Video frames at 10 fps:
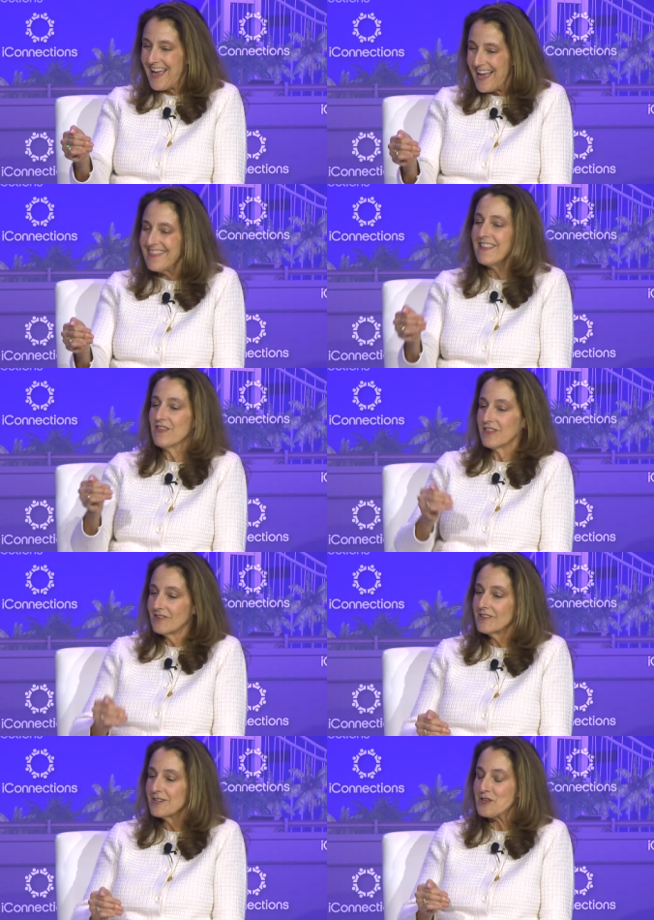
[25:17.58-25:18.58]
And then
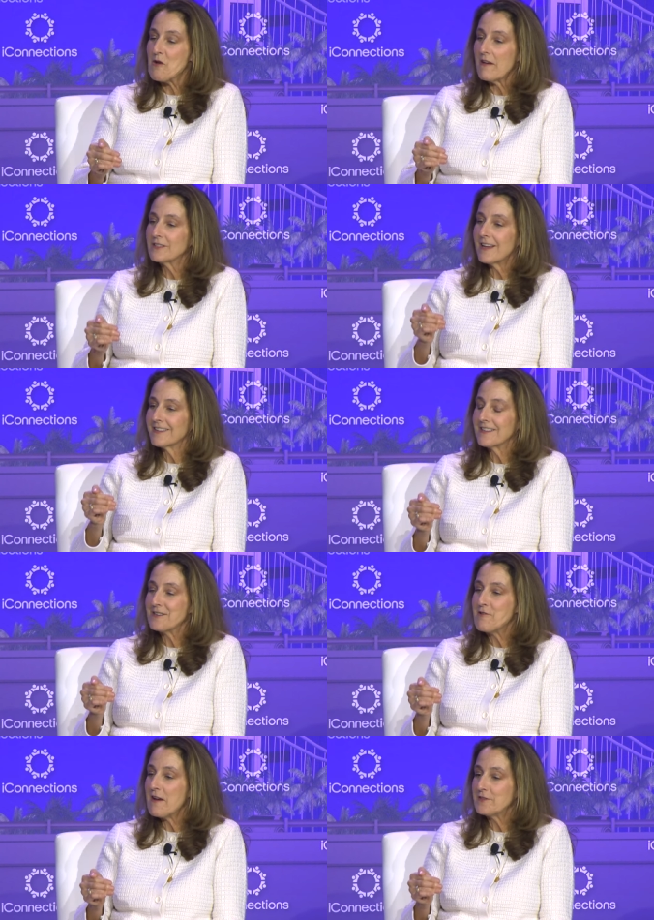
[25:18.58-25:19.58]
third, you have to,
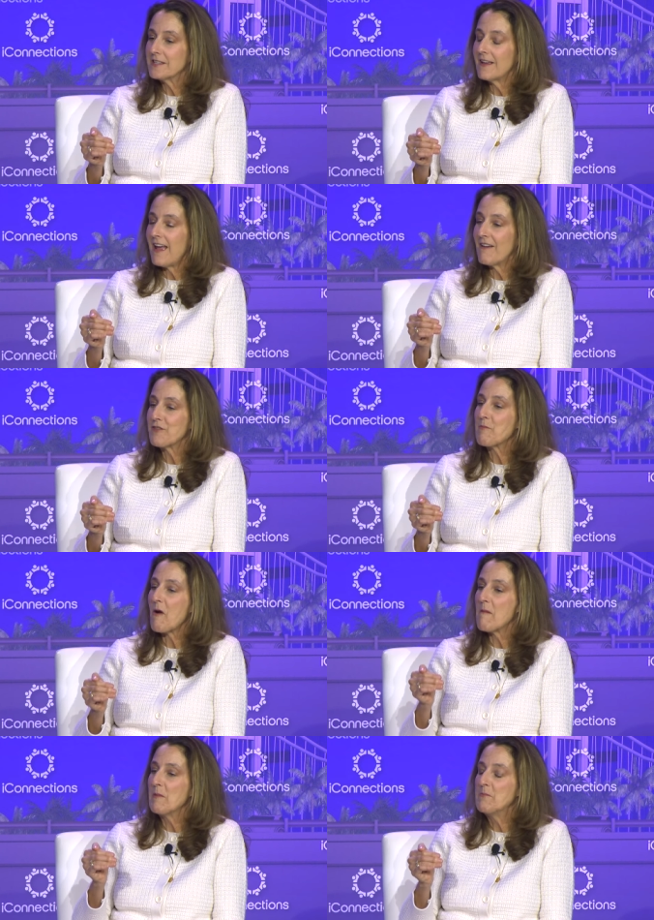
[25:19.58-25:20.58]
you have, to have the
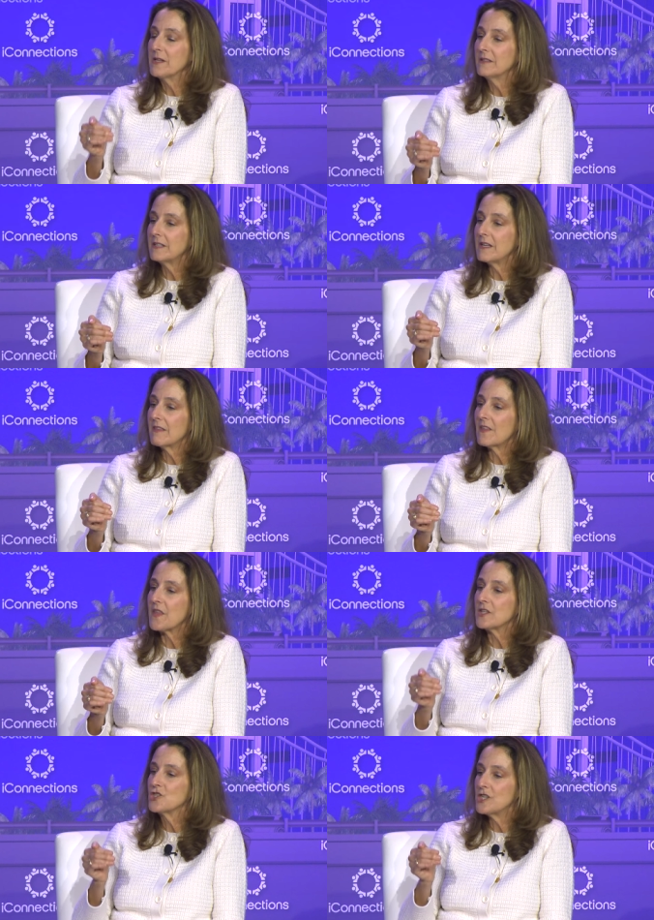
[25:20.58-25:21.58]
probability that
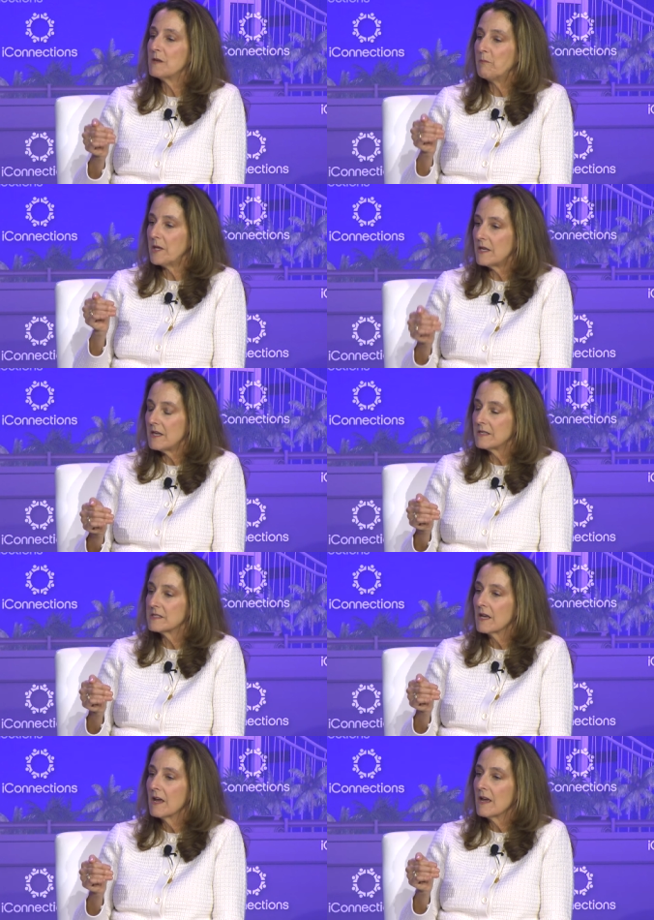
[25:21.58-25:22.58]
the
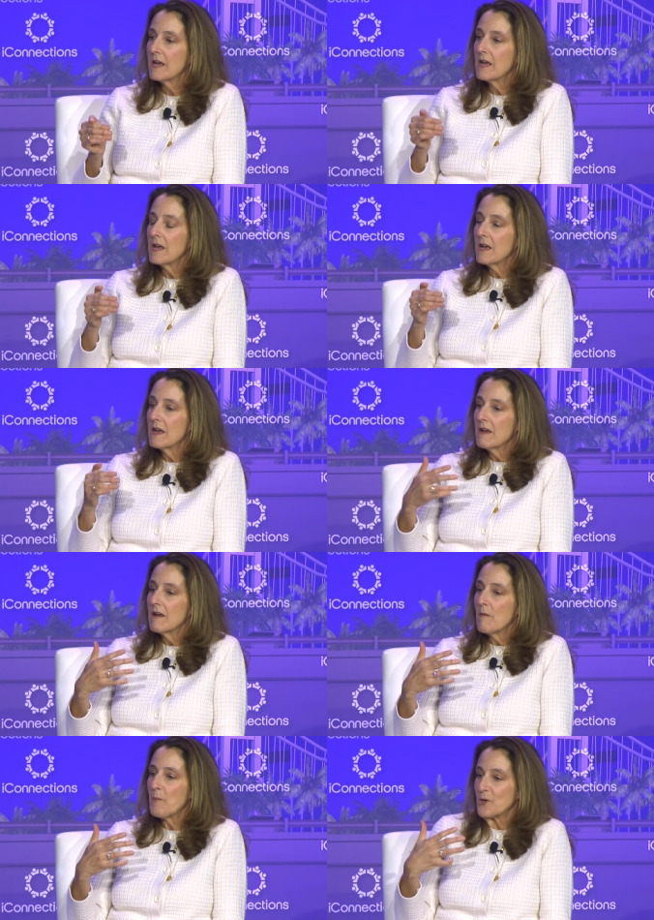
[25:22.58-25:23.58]
GP's
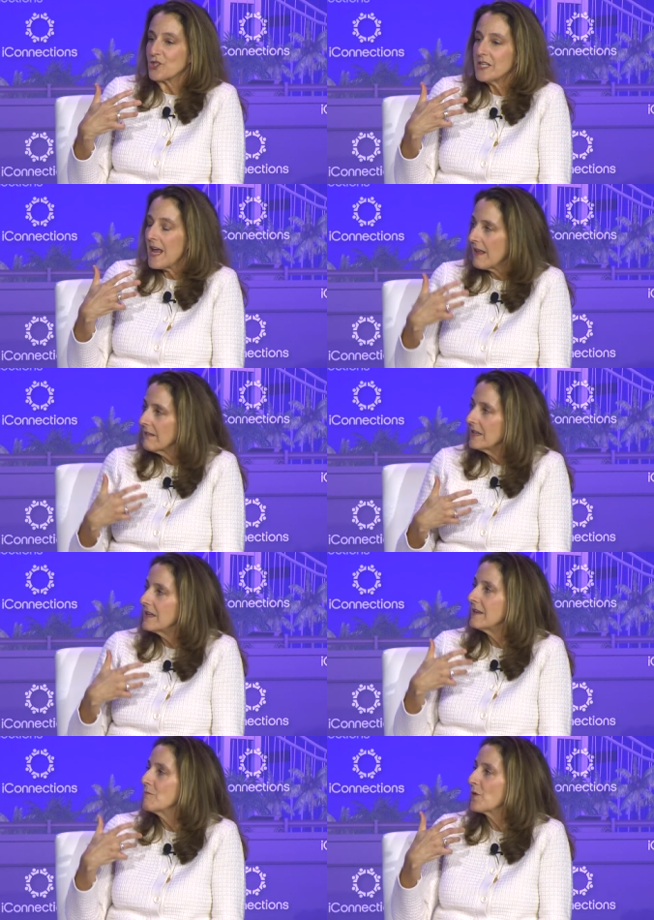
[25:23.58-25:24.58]

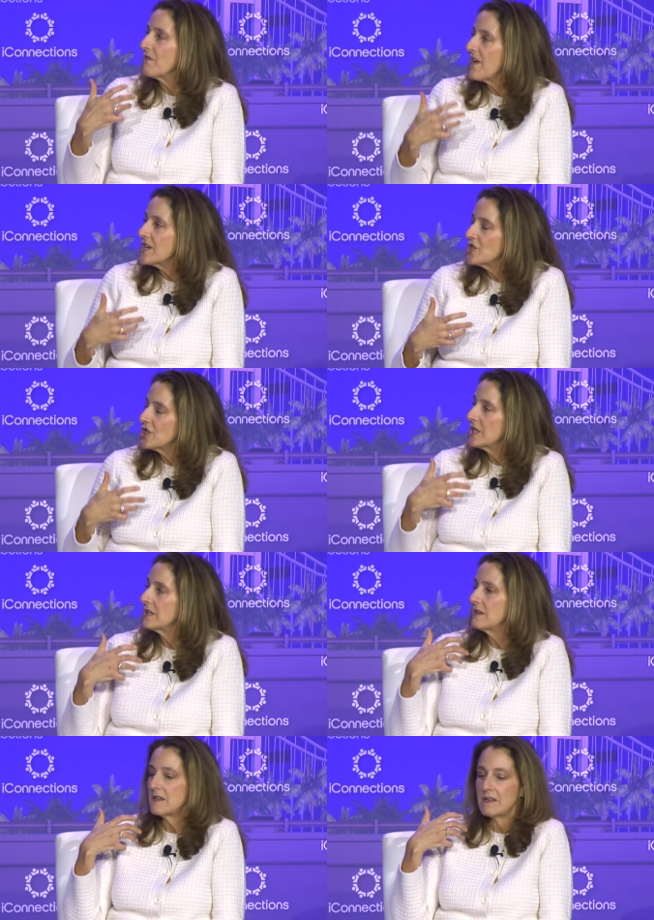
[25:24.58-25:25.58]
personality,
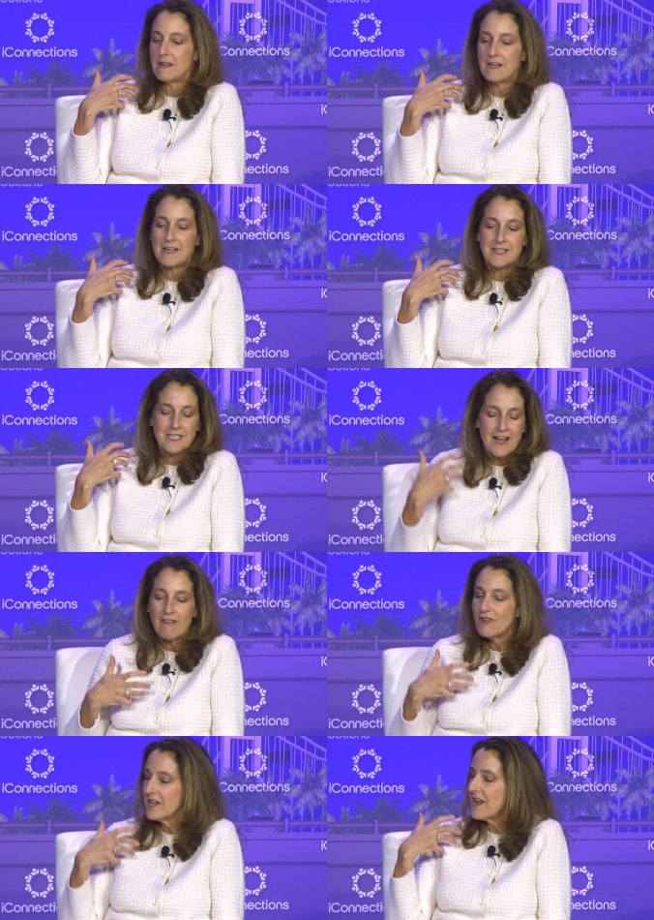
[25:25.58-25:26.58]
motivation,
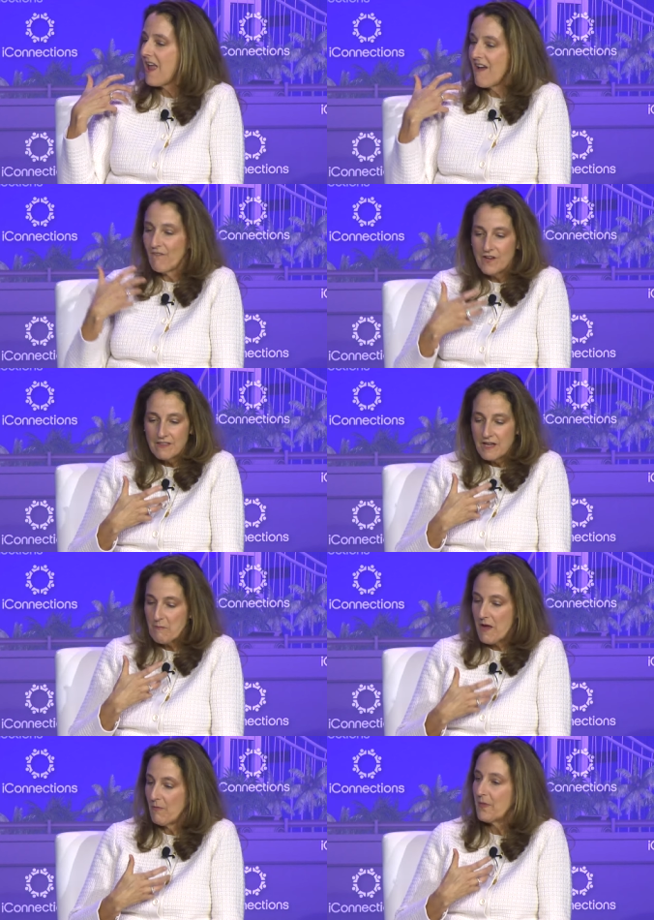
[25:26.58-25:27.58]
integrity, everything
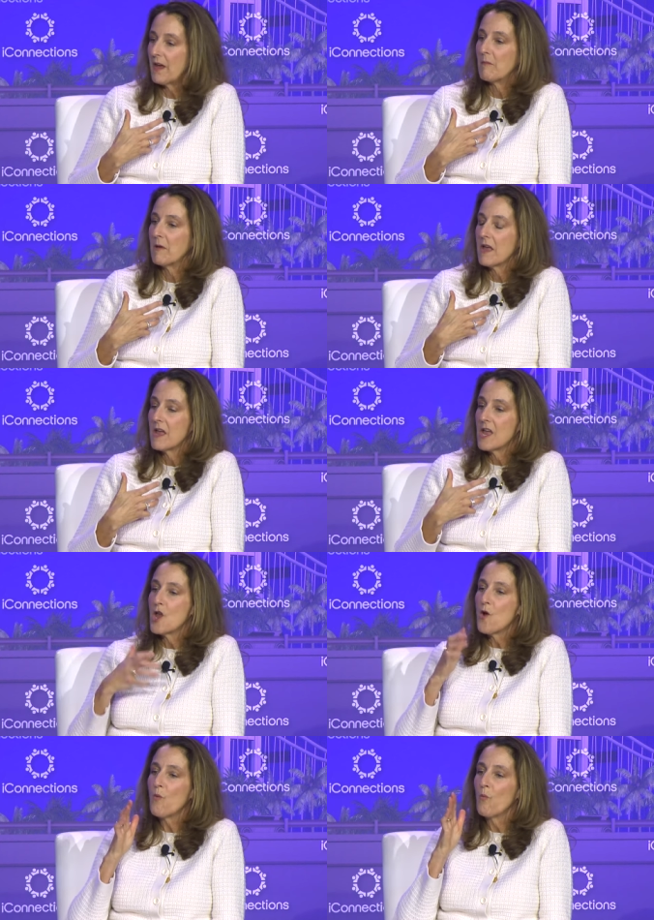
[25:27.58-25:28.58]
about them
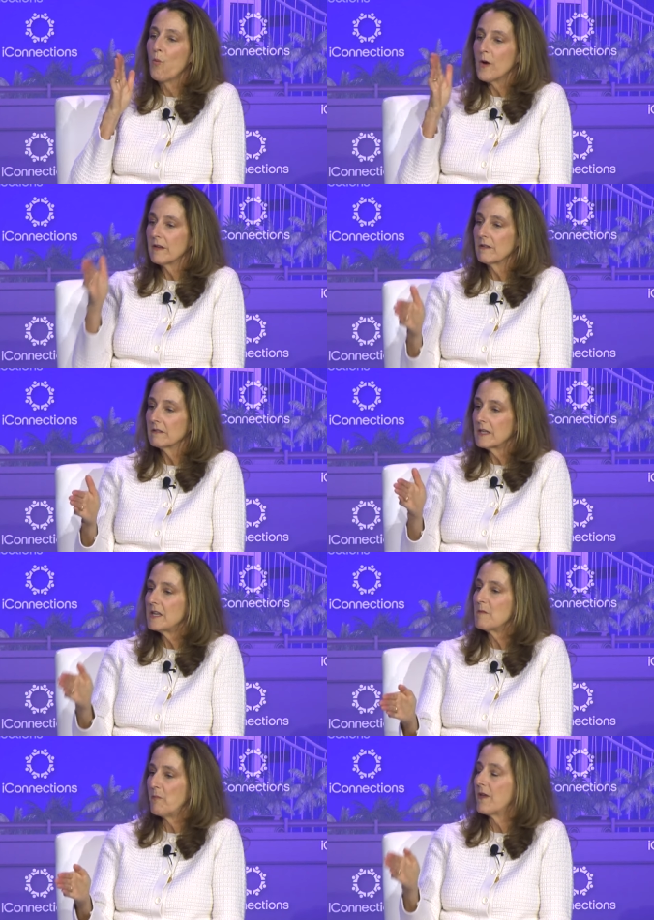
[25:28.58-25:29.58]
will
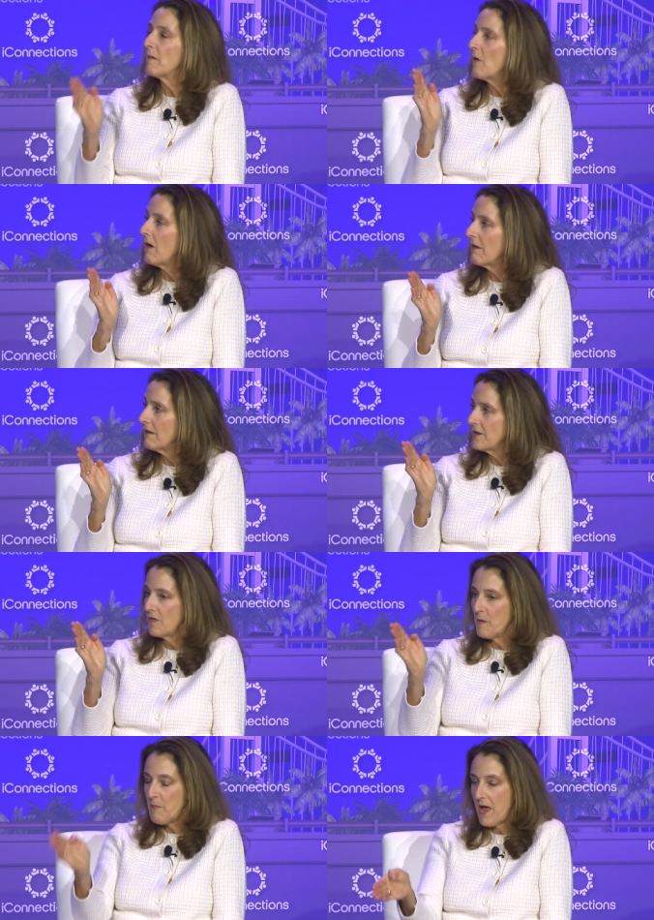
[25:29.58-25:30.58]
keep them on
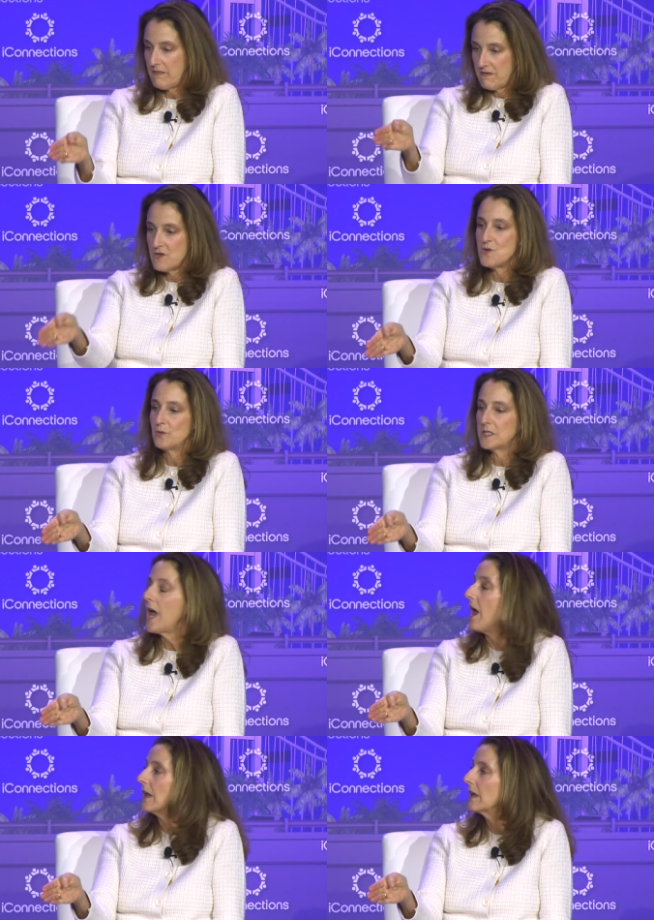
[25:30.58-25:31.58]
the path that you
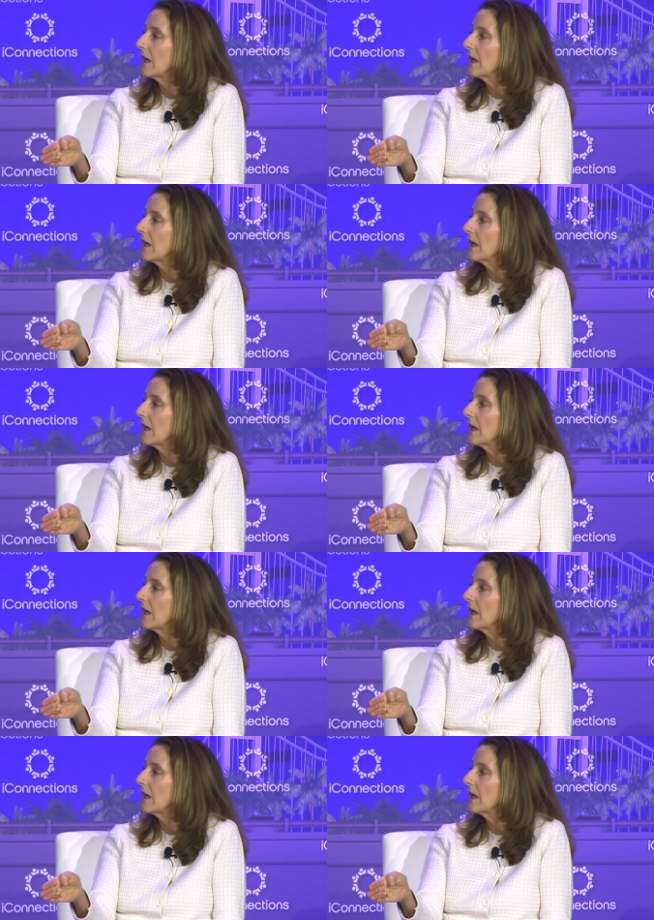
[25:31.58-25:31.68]
set.